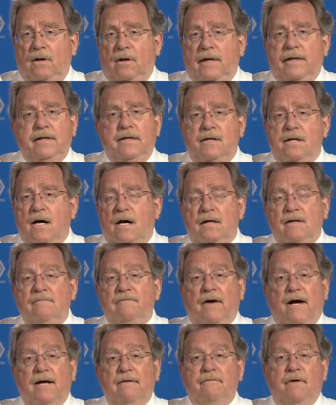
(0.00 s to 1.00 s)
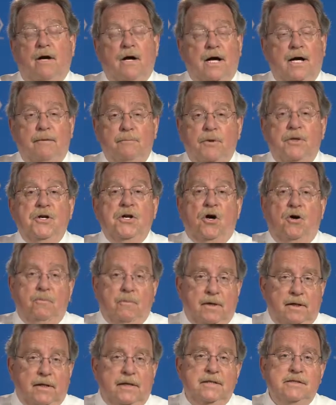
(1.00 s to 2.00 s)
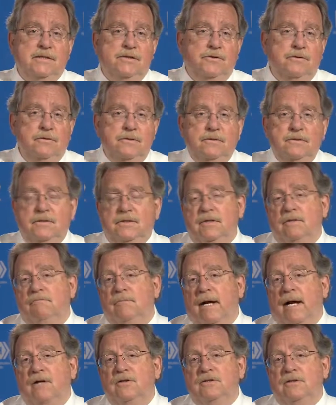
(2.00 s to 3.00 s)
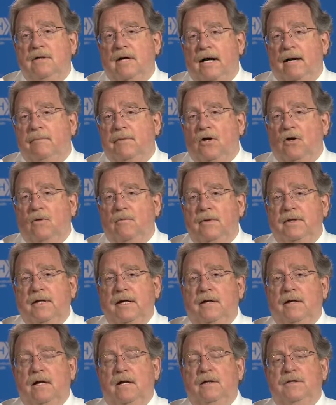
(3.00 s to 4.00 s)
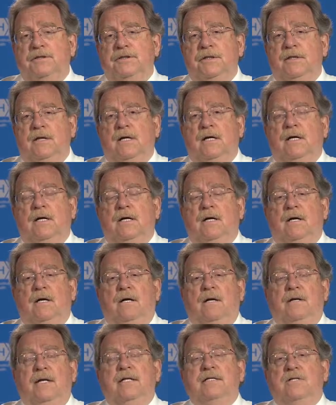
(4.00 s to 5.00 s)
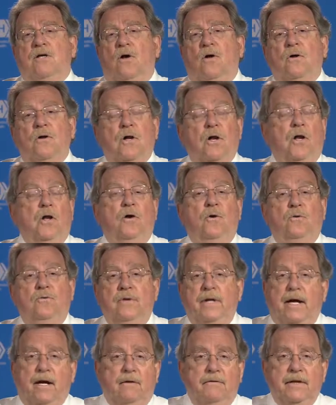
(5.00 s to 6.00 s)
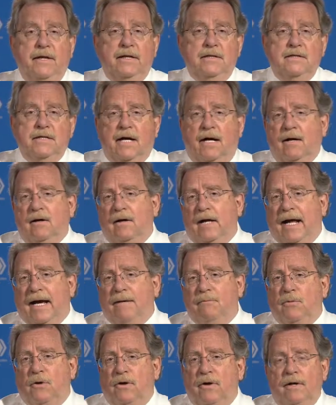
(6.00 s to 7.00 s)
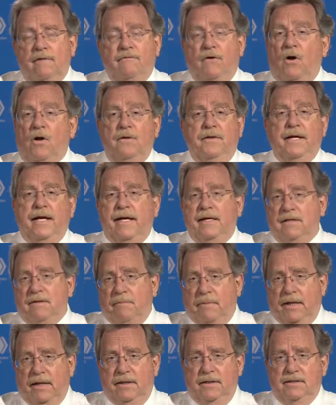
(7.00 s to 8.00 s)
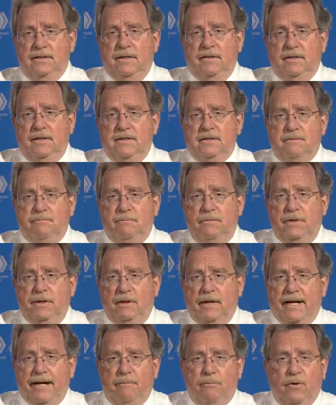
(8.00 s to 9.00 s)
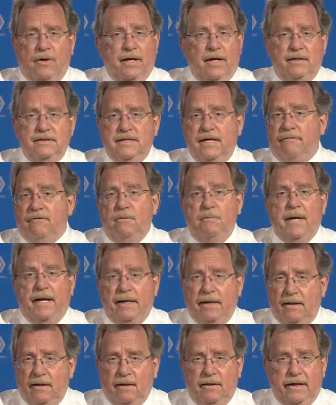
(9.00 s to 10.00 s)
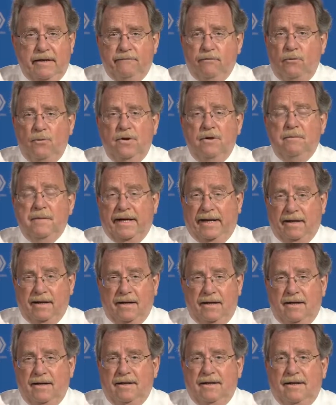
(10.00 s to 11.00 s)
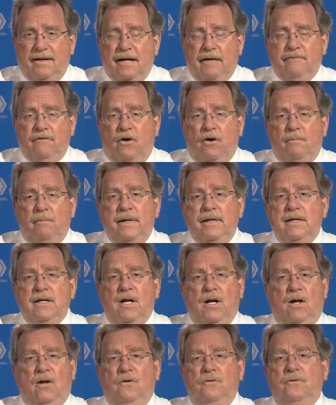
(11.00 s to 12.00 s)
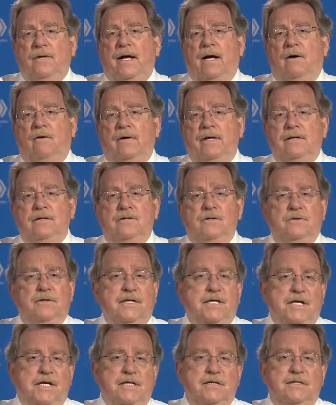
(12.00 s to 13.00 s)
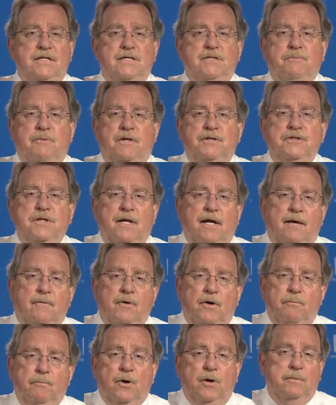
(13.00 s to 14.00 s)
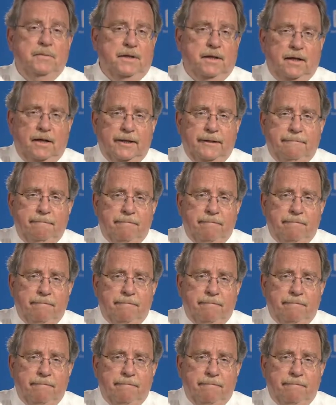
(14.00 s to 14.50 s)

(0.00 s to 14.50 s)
It did not involve a hybridoma as you use in mouse hybridoma technology. It's all cloned now. The entire library of all the antibodies that this Lamprey has ever made and ever will make have all been cloned now into a yeast expression library permanently.